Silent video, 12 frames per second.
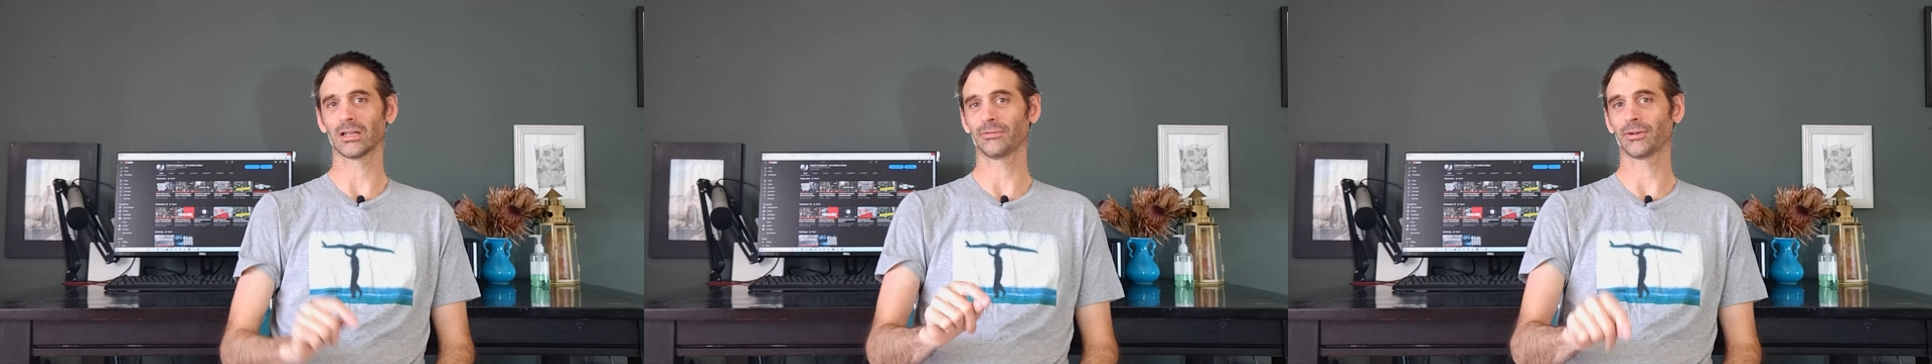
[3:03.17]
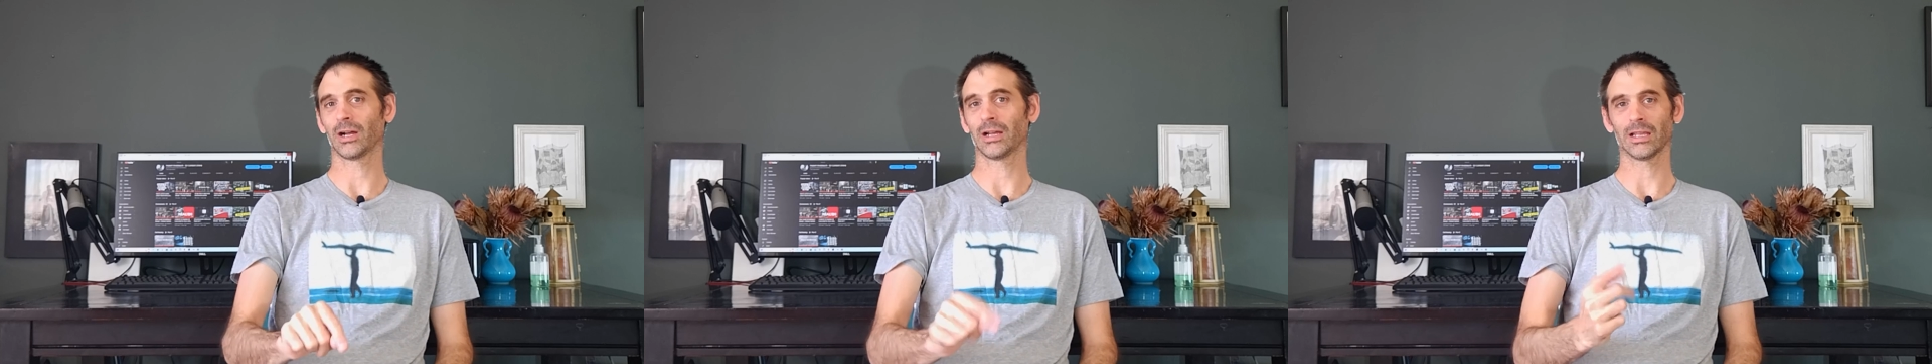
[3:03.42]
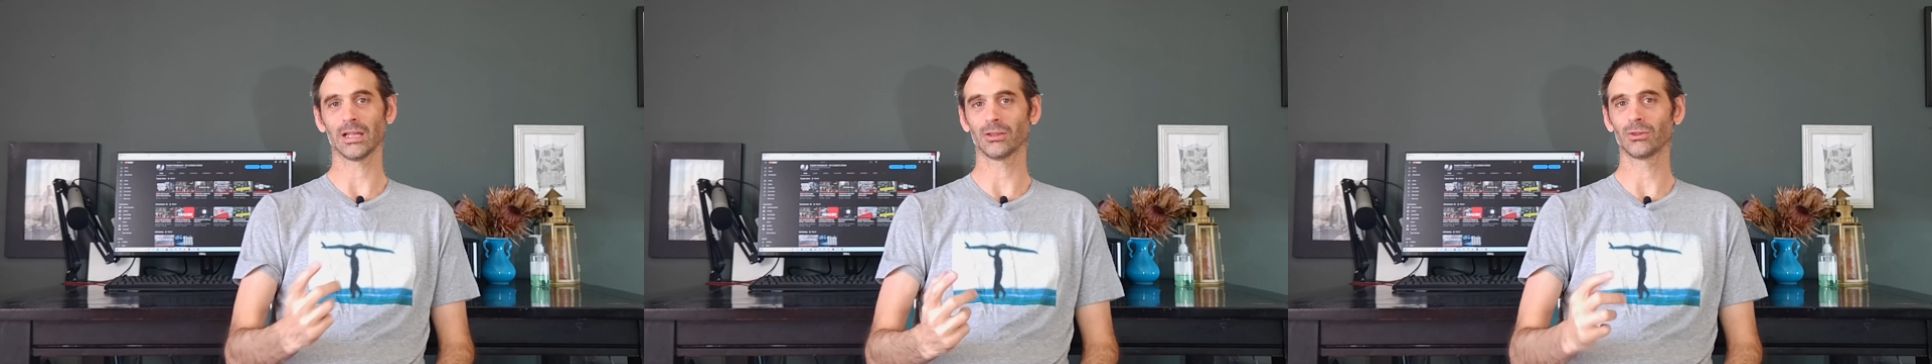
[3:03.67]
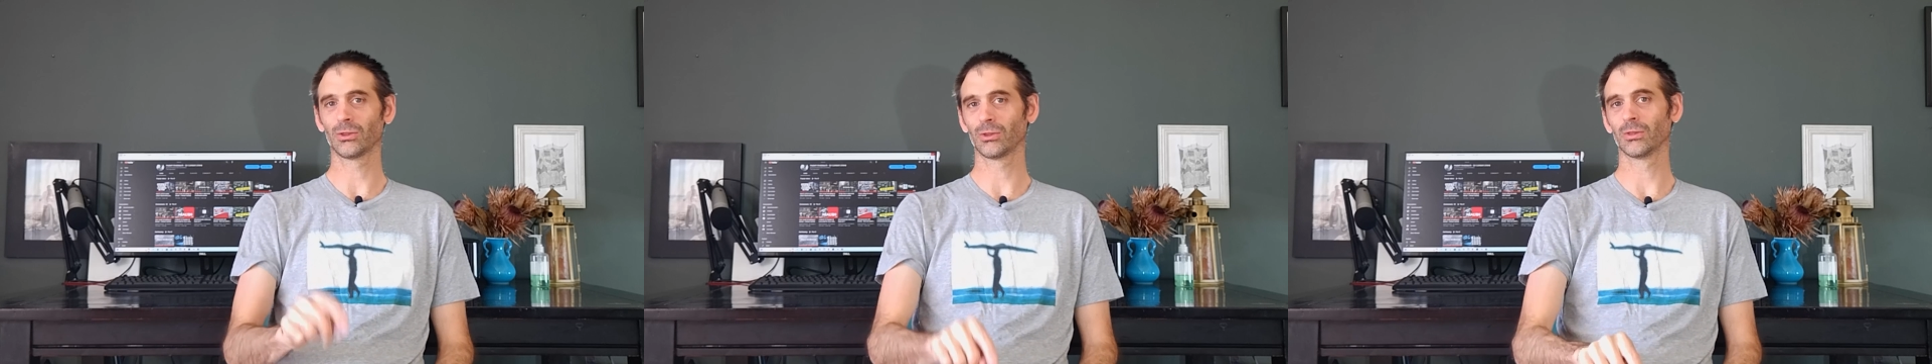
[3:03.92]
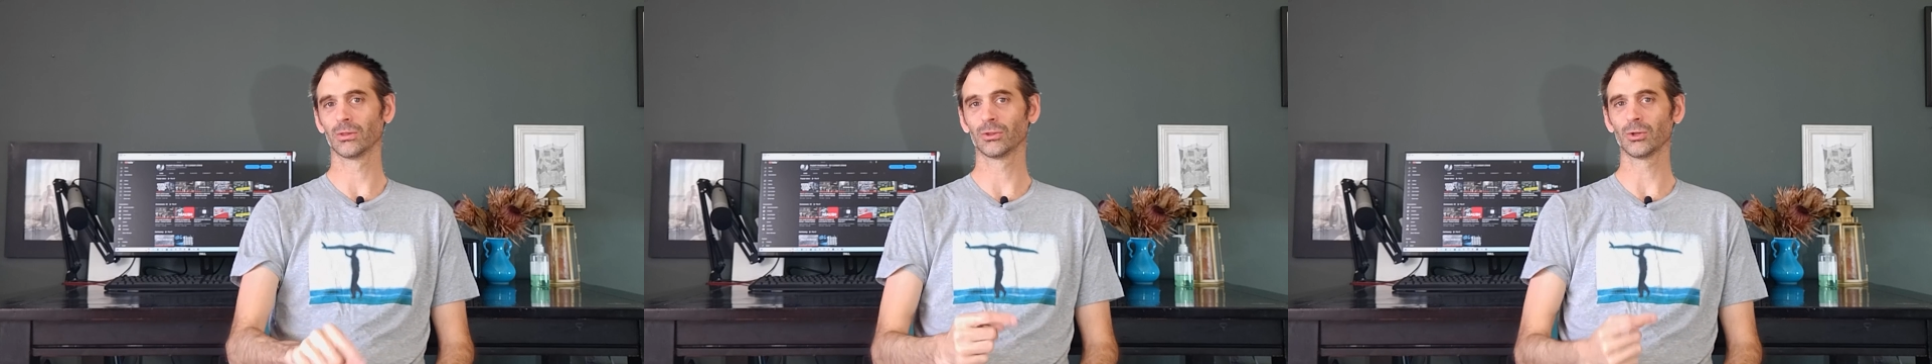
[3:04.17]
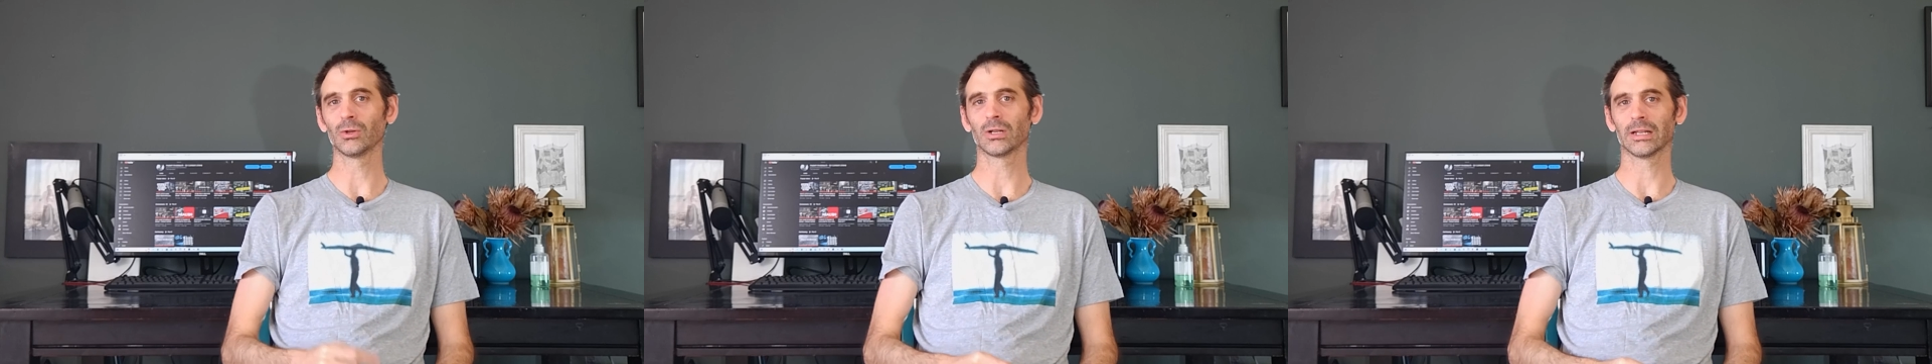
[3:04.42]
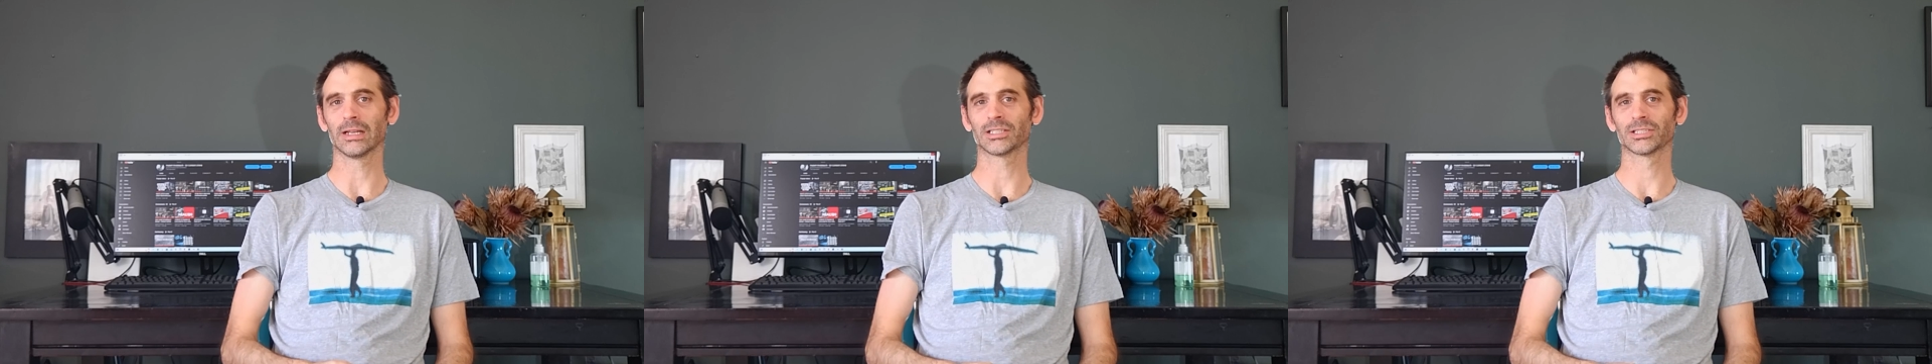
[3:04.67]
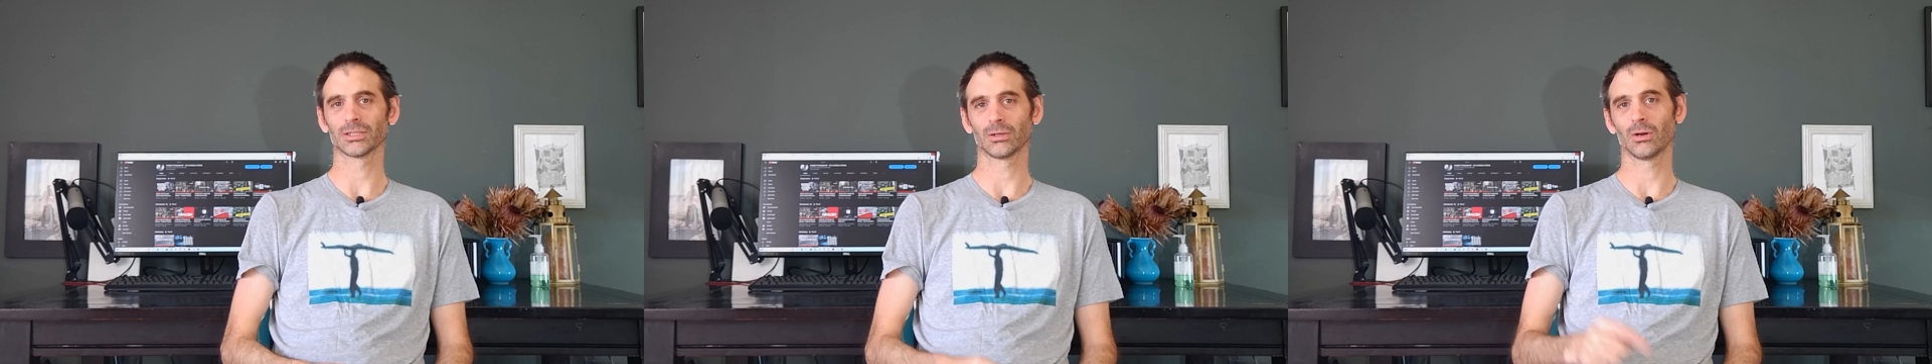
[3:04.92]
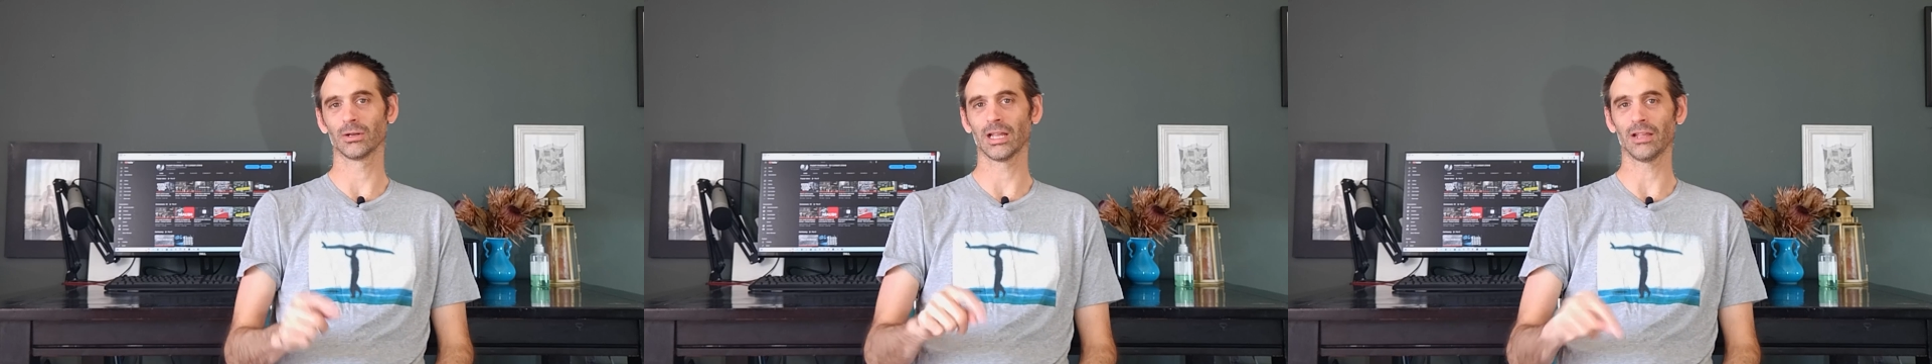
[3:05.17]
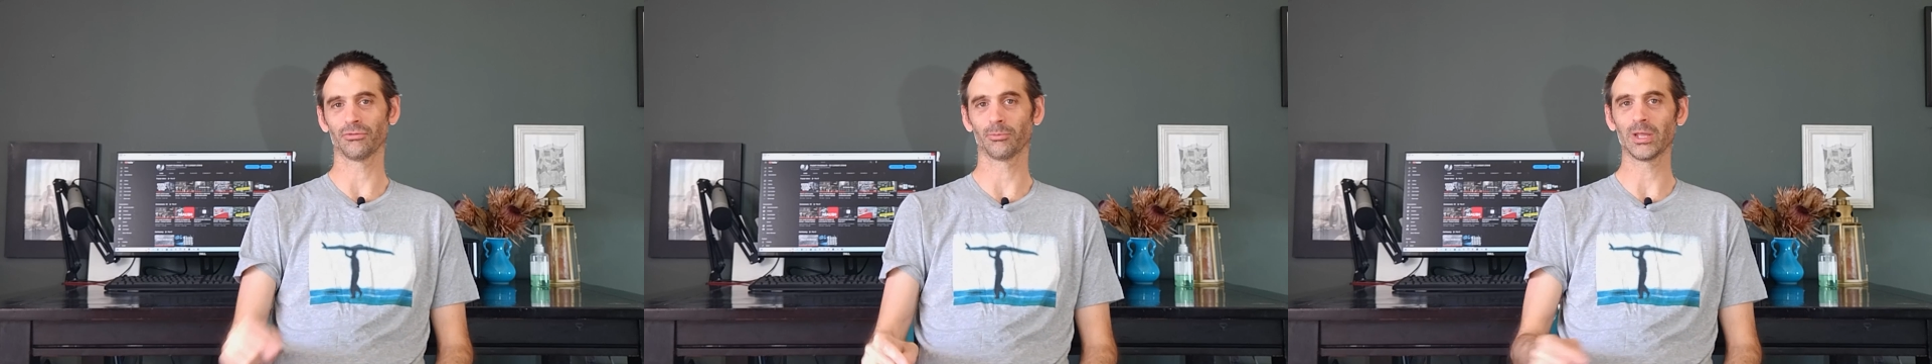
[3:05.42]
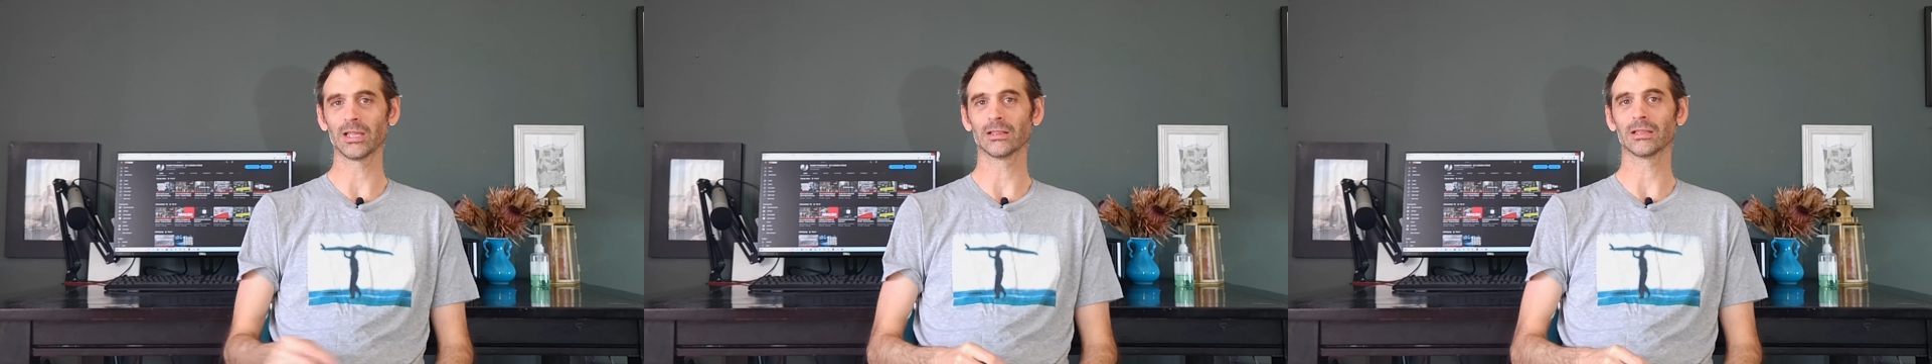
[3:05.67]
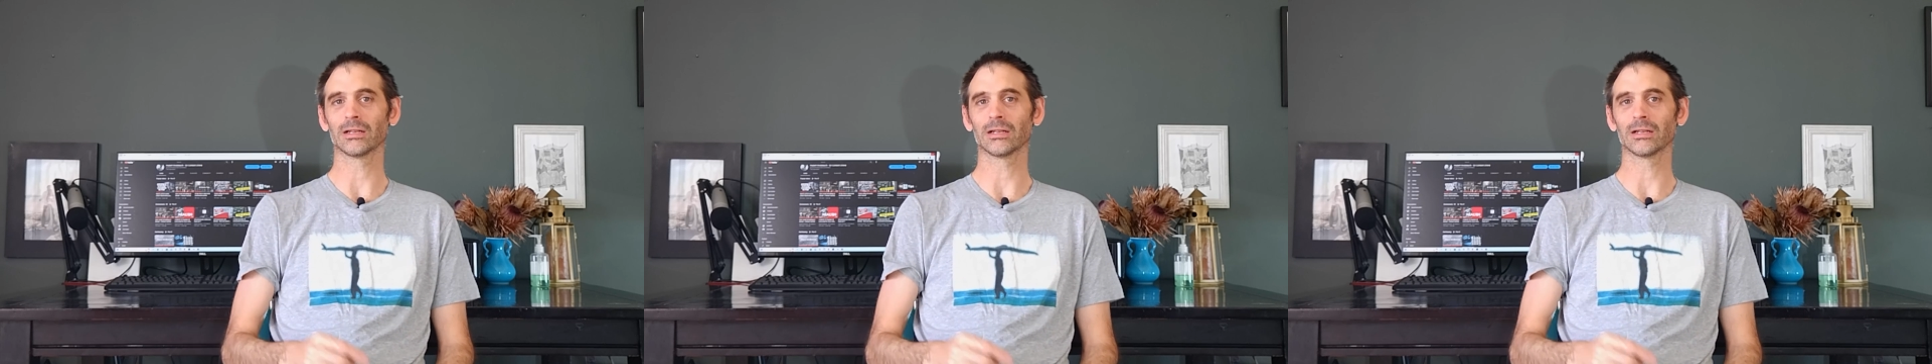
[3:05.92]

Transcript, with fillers: If I get 2 clicks on FB,